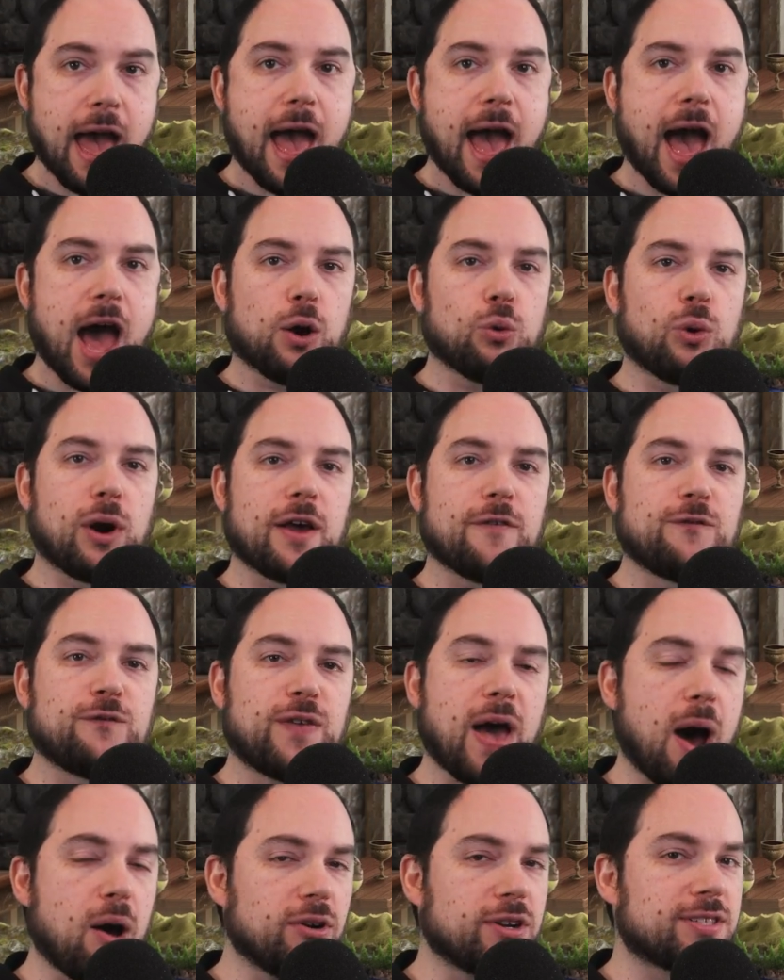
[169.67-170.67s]
And what I
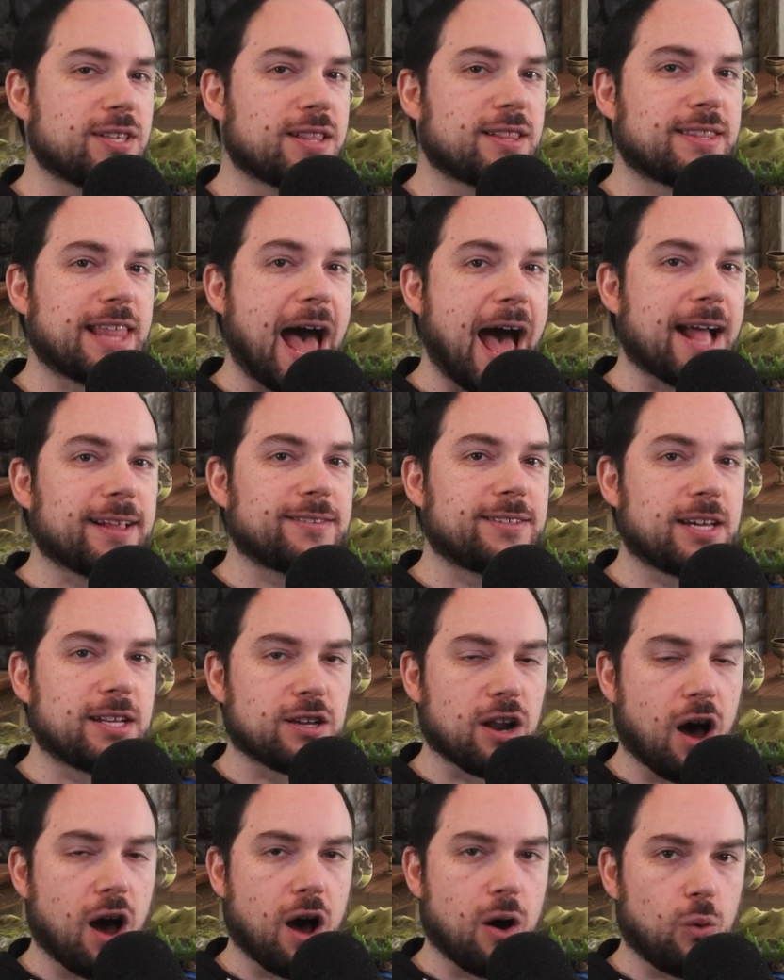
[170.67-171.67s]
found is that that did
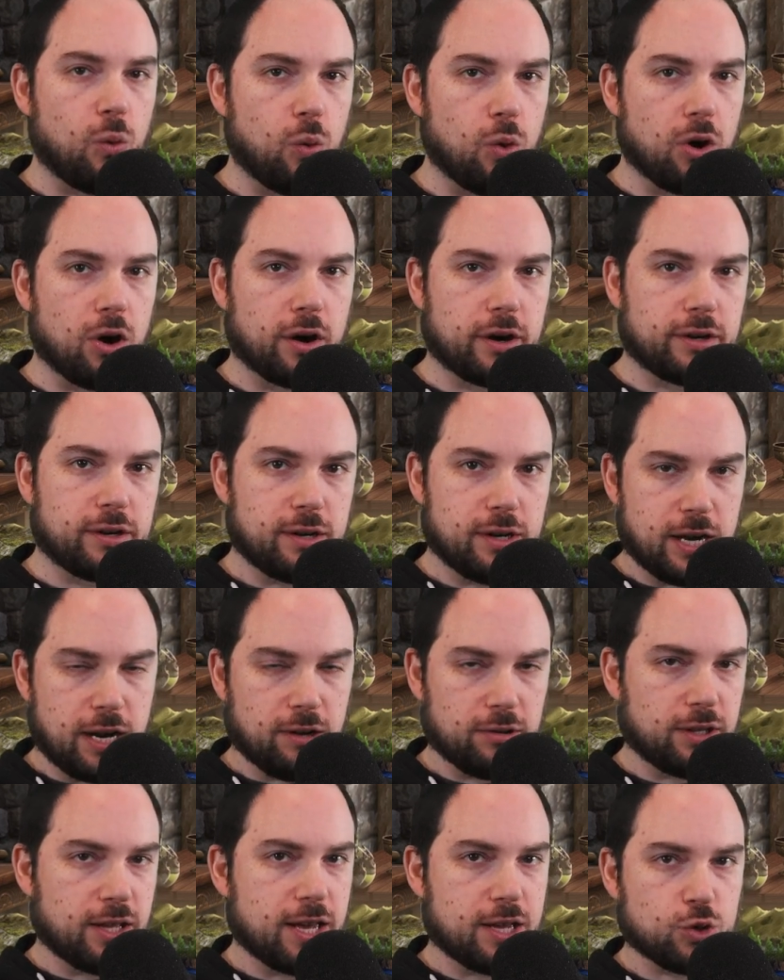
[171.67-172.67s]
not work
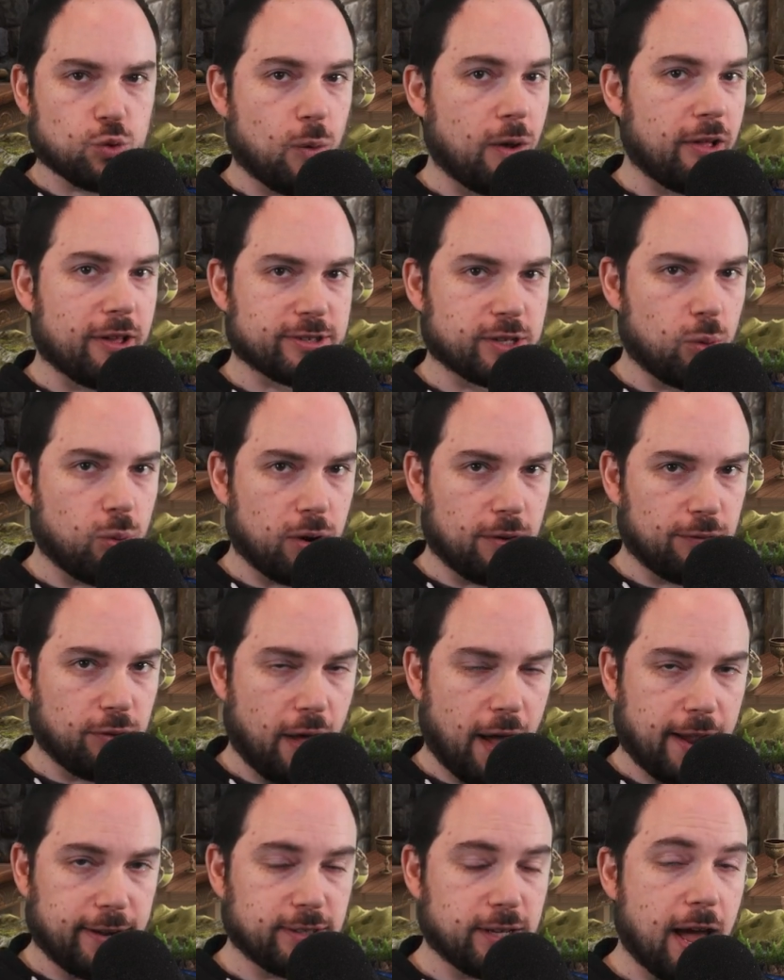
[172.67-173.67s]
nearly as well as I would have
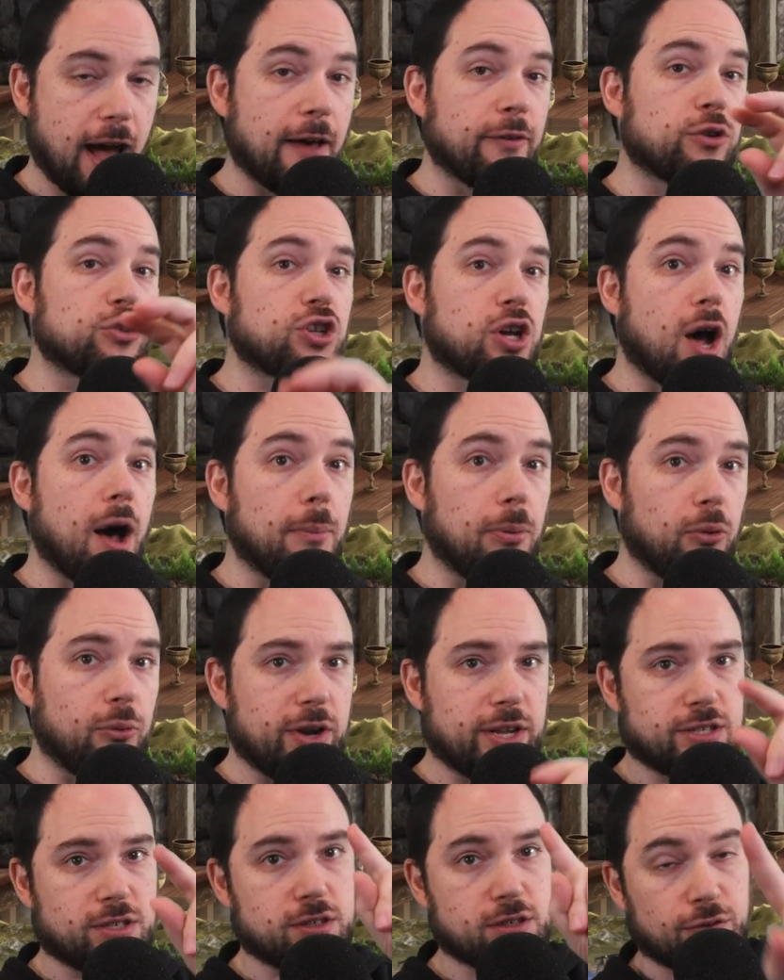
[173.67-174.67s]
liked. And there's a couple
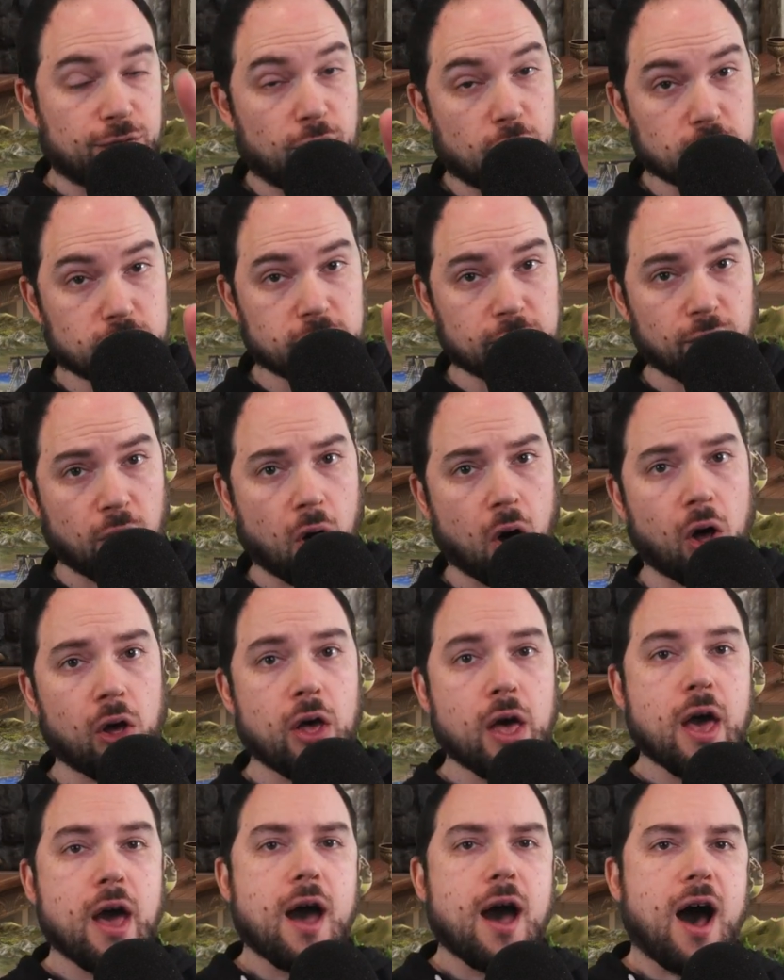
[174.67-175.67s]
reasons. First of all,
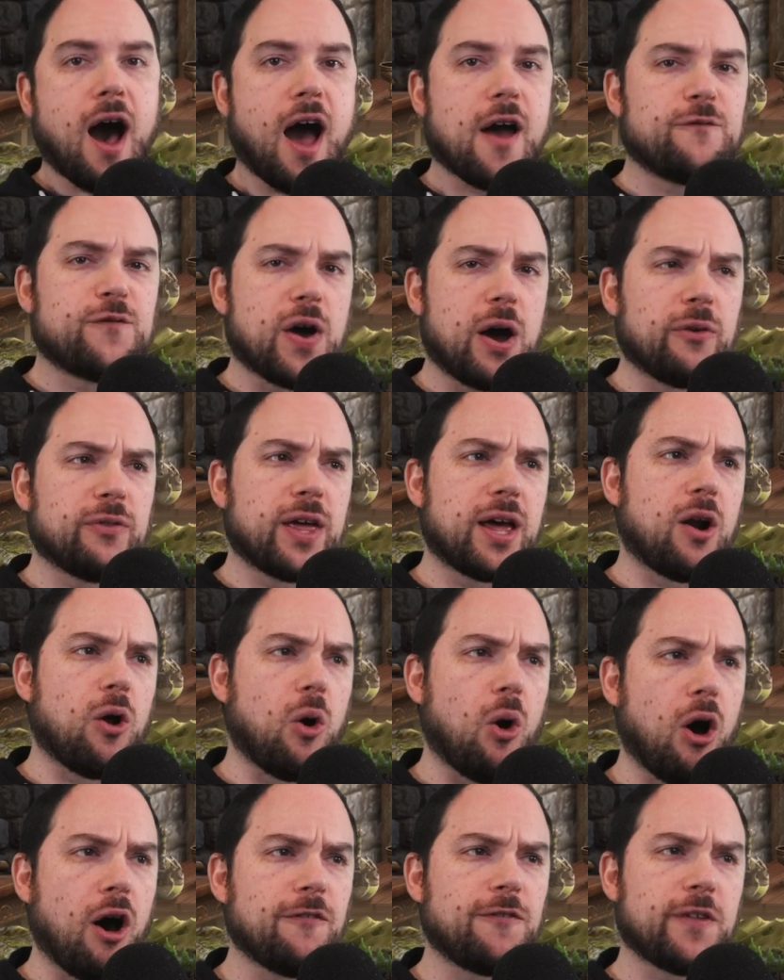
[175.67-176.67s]
I found that
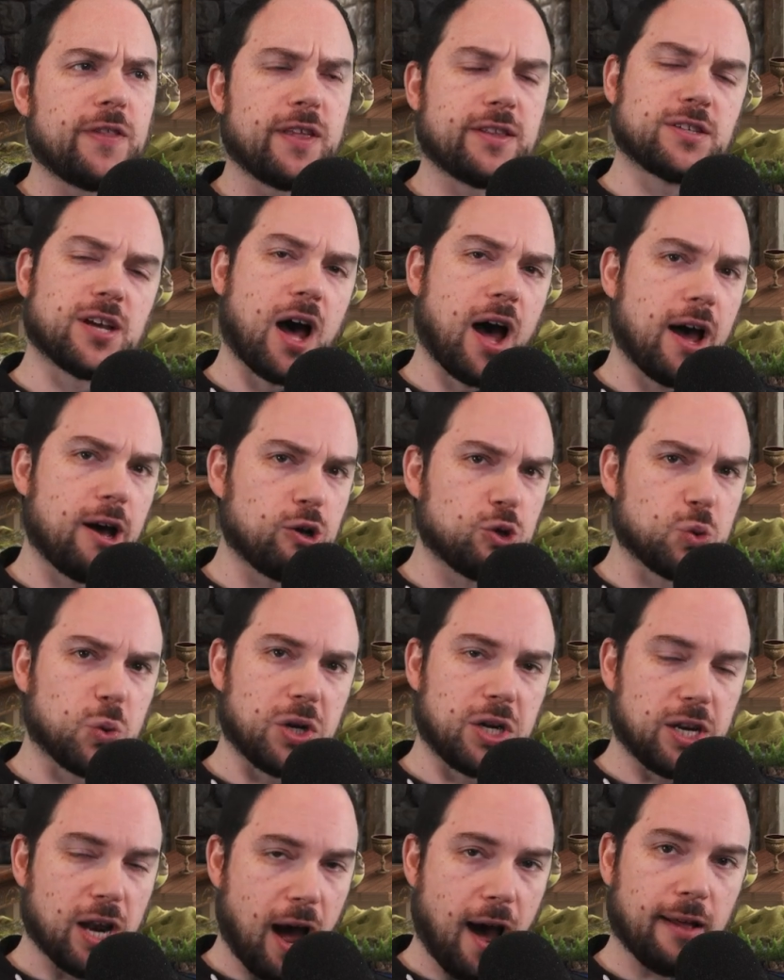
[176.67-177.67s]
often the tiles
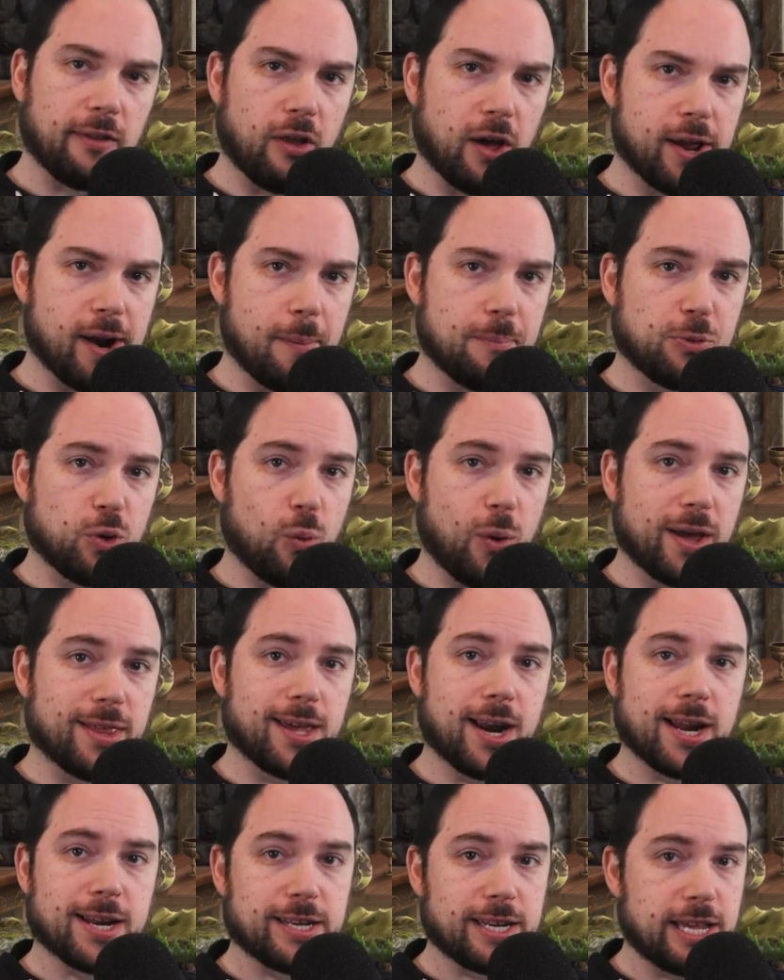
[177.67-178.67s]
would not line up the way
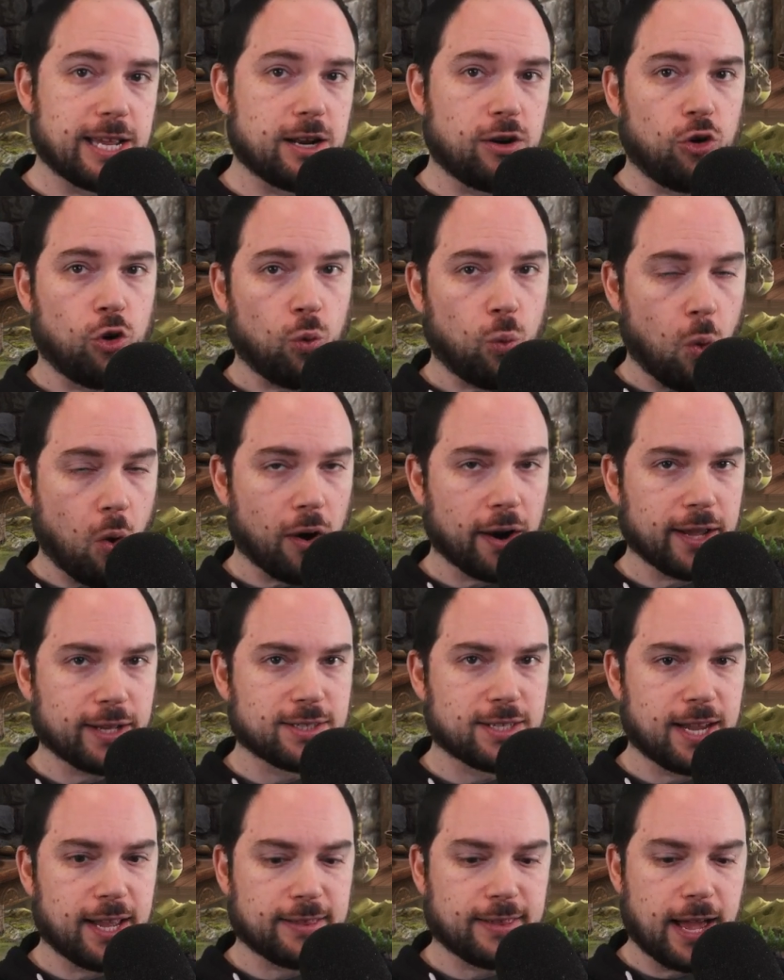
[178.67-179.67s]
that I needed or wanted
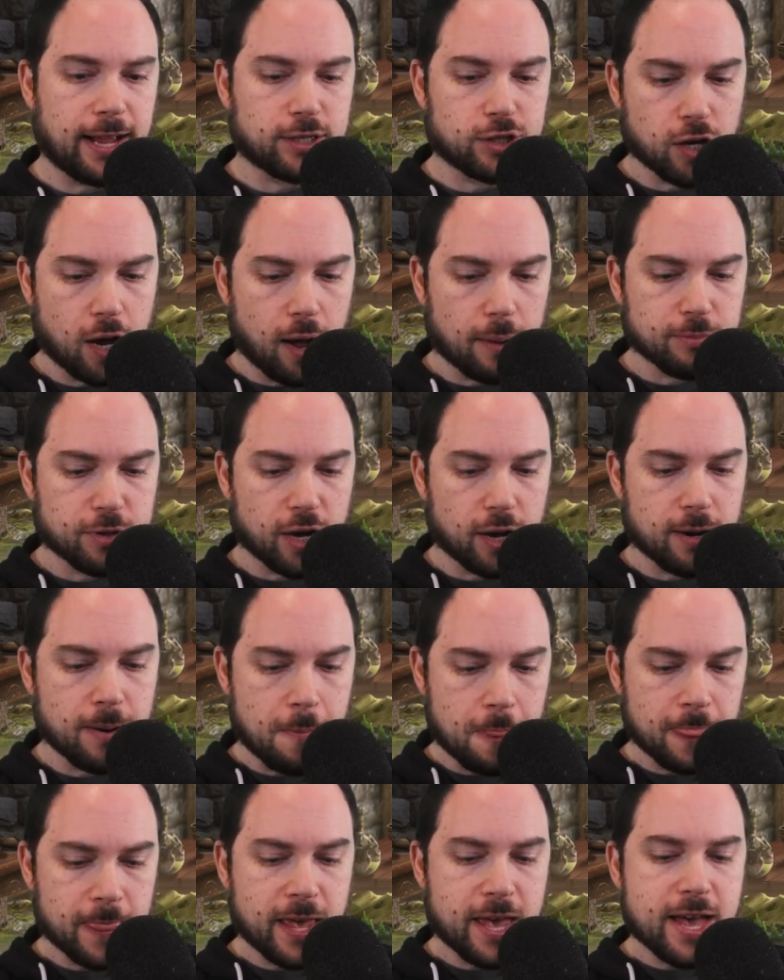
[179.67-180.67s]
to get that job done.
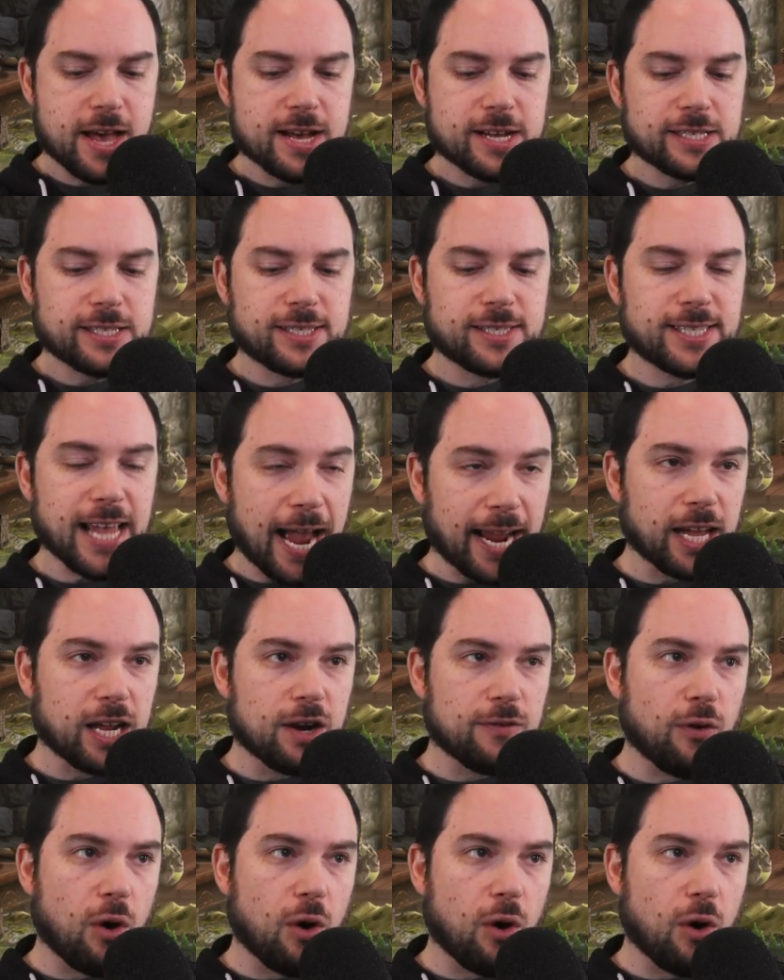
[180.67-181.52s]
Second of